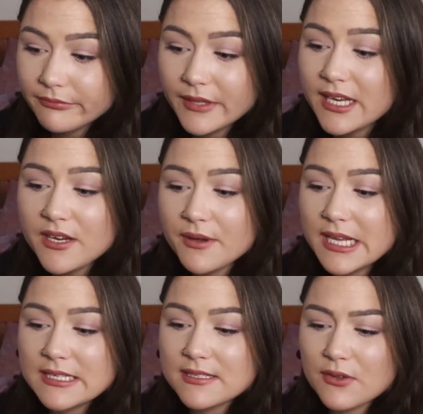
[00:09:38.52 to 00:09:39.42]

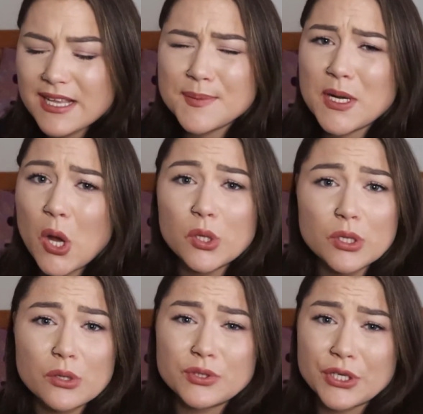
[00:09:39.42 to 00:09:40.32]
Anyways, so that's been a
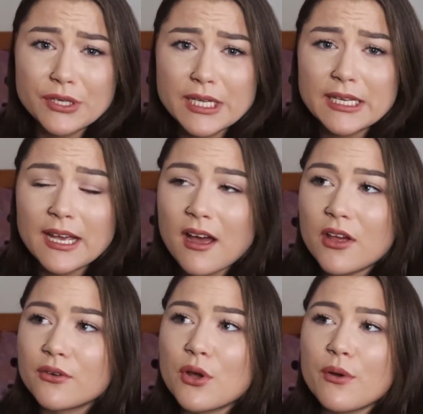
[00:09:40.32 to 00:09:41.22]
whole old journey. Like,
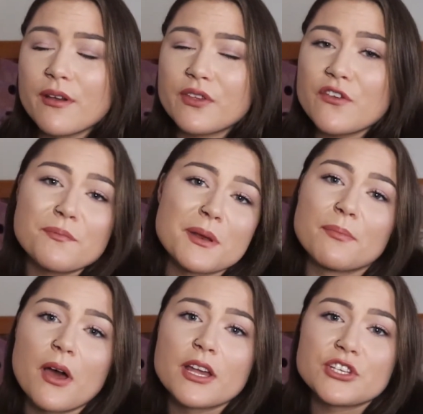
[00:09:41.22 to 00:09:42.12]
I don't know if you've been
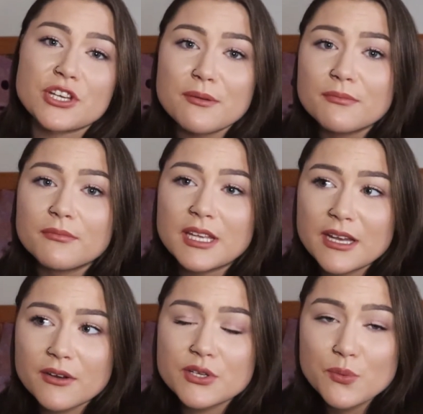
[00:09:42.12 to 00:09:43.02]
buying gym
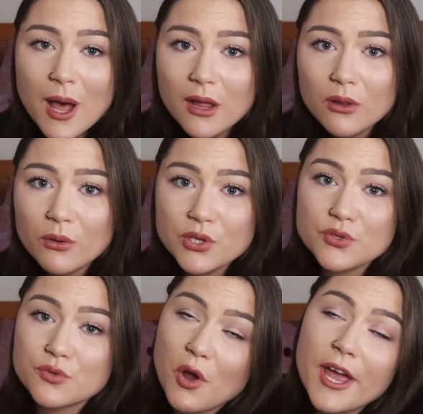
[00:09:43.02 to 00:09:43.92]
gear as well, or
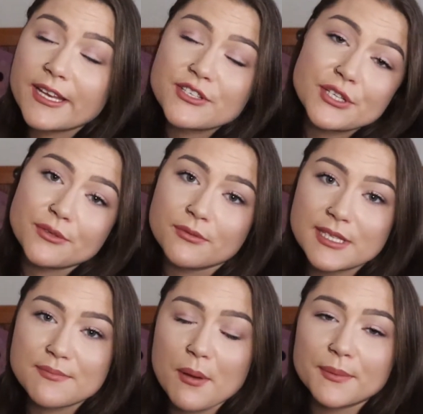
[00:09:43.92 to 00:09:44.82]
trying to
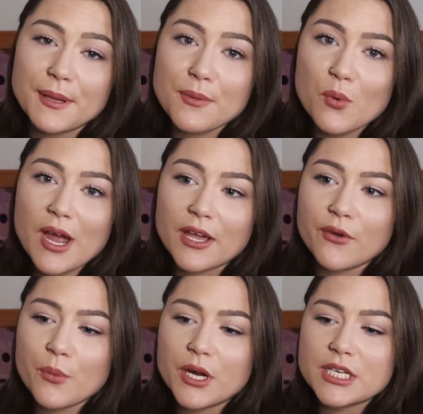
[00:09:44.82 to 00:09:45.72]
is probably the more
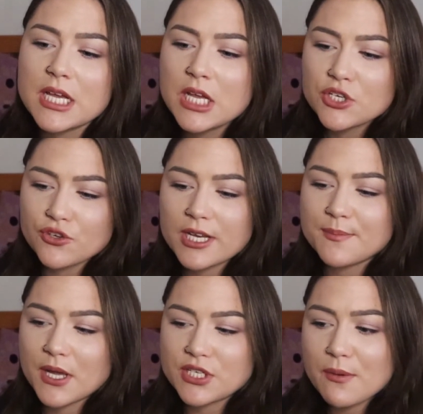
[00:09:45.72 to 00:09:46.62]
accurate word, trying to
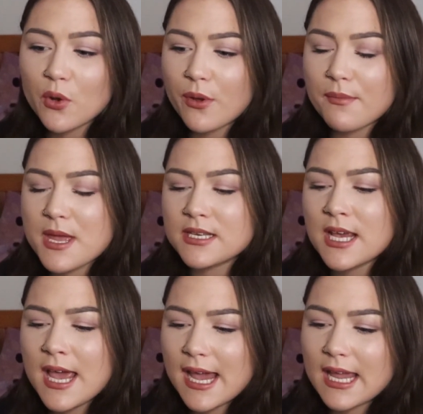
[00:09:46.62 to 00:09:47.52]
buy gym equipment.
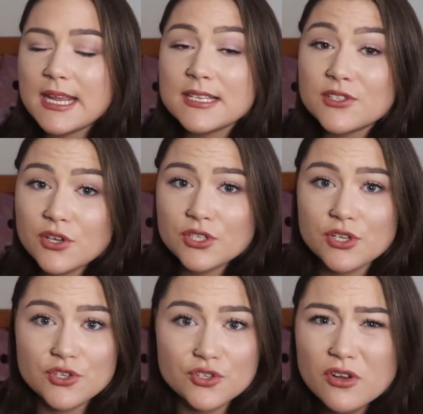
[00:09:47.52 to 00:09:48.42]
It is such
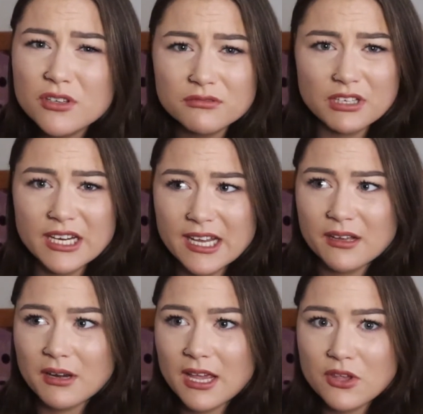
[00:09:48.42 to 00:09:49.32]
a struggle right
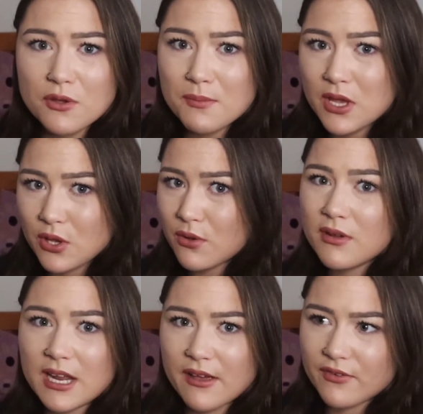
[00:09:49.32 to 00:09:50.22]
now. Like, you can be
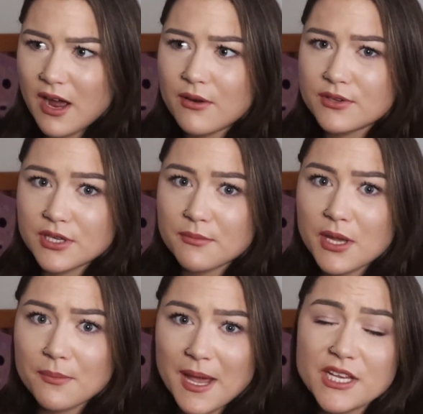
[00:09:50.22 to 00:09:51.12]
Googling it for hours. You can
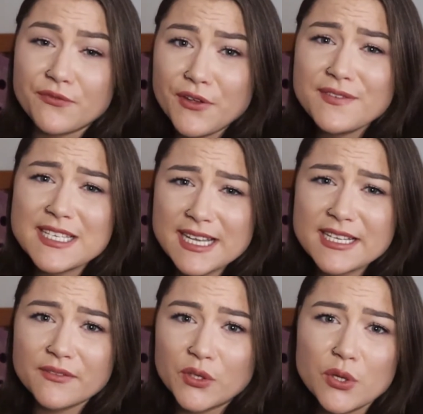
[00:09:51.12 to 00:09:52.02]
be on page
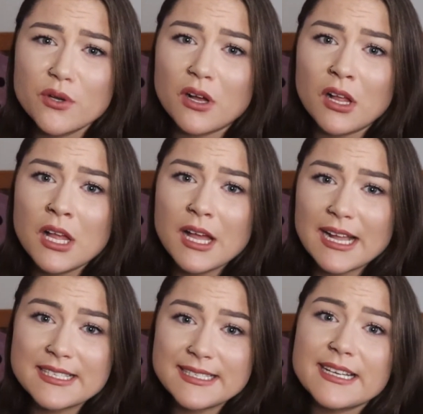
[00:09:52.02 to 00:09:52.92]
56 of Google
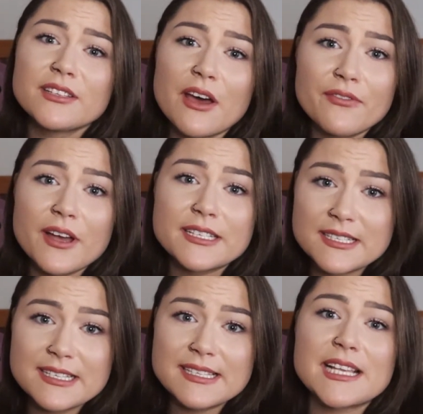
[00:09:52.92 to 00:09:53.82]
and still not find a
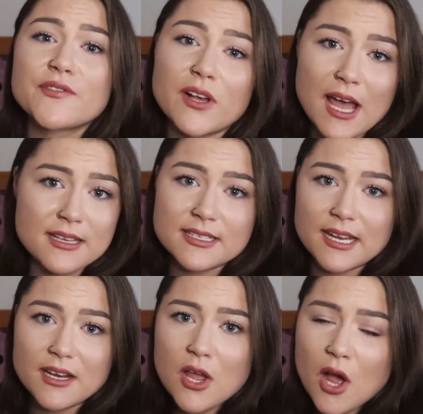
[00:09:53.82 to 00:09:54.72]
successful candidate.